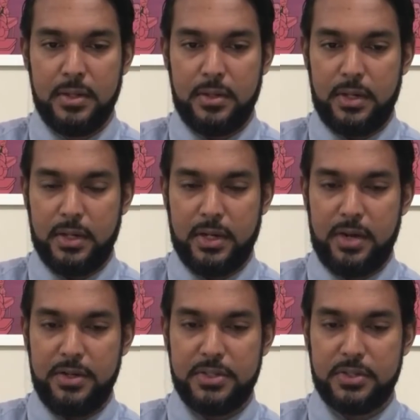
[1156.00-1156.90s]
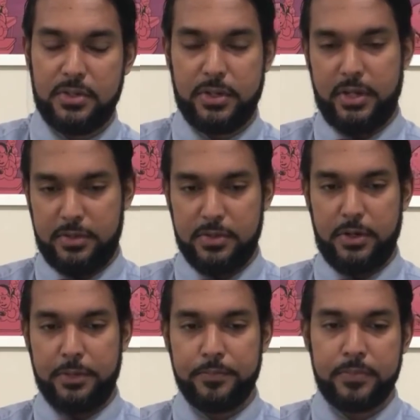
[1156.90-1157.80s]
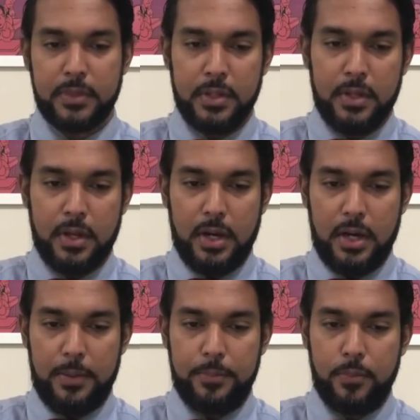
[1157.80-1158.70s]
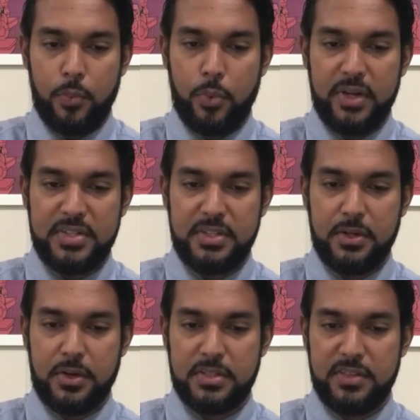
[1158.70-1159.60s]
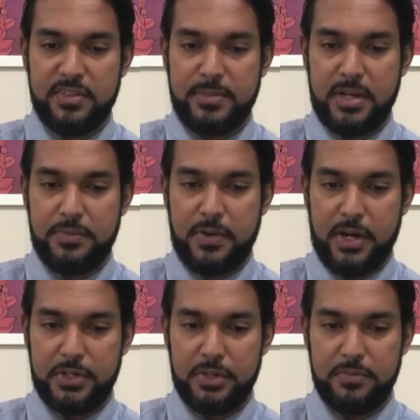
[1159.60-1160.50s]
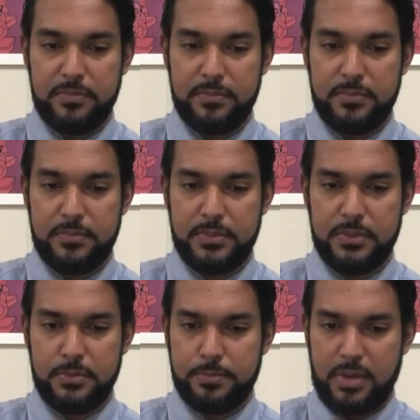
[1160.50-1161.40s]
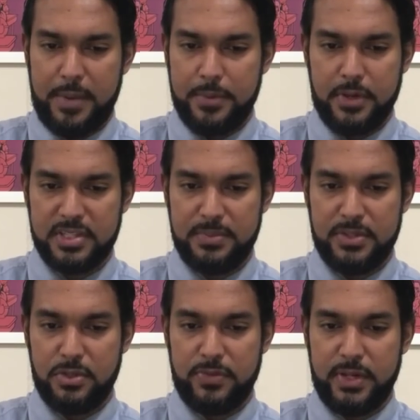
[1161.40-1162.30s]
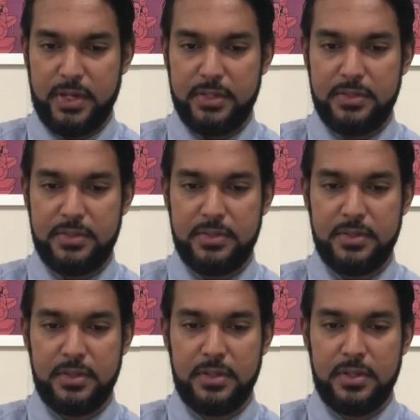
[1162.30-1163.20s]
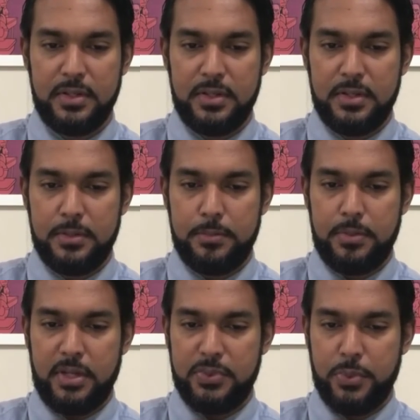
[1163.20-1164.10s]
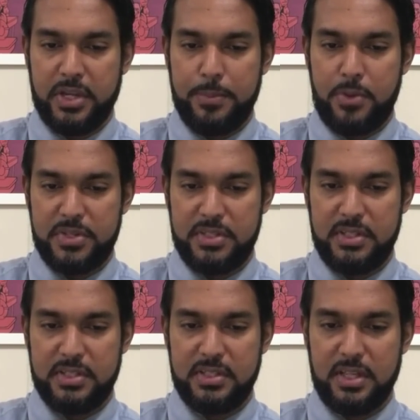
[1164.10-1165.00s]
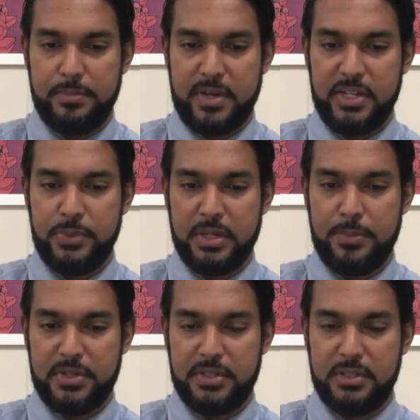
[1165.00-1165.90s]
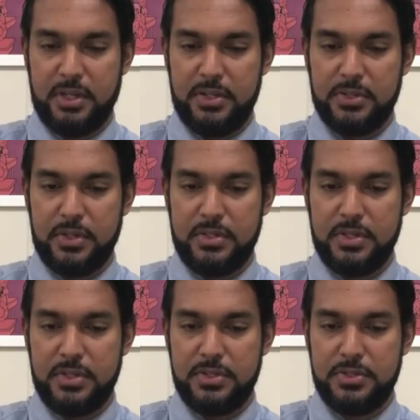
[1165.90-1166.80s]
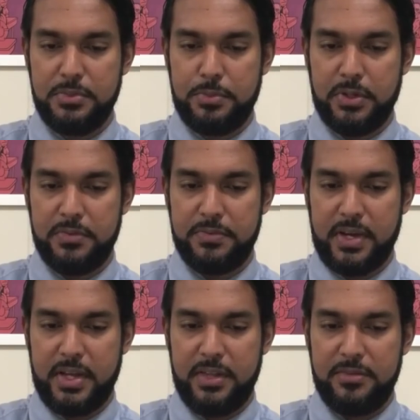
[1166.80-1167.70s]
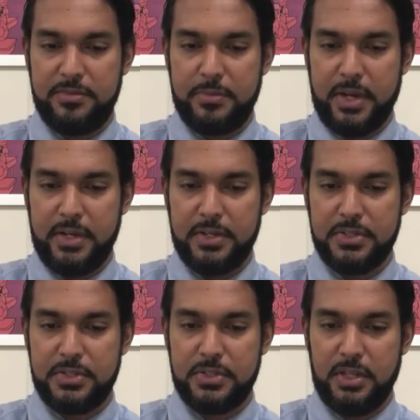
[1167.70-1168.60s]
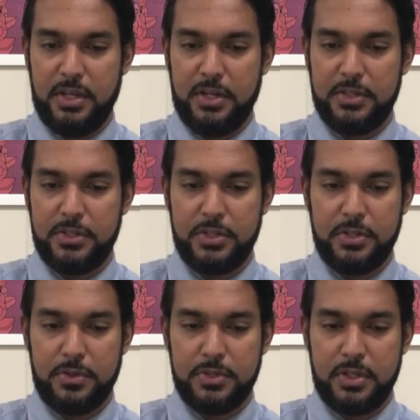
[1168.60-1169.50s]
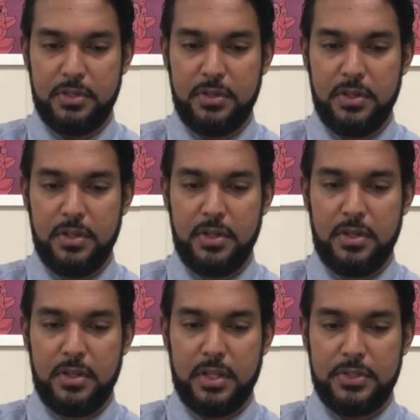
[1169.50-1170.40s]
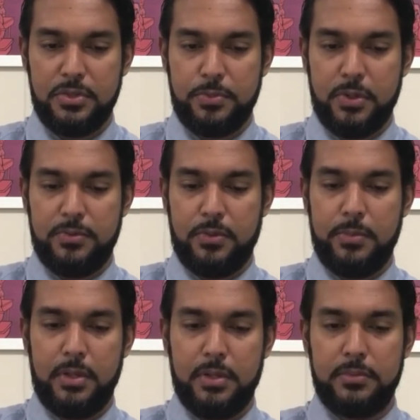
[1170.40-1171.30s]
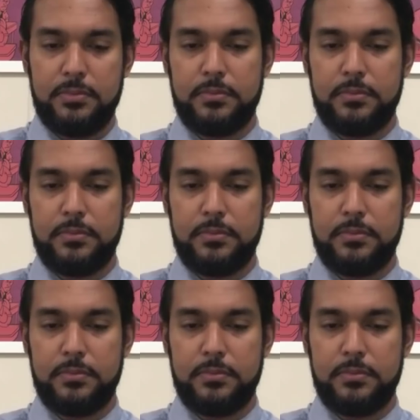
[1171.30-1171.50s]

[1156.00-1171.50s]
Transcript: All right, I can't really, okay, sorry. What is the cost of goods manufactured? So prime cost plus overheads plus work in process at start minus work in process at end. So this is 2.5 minus 100,000. That's 2.4 million.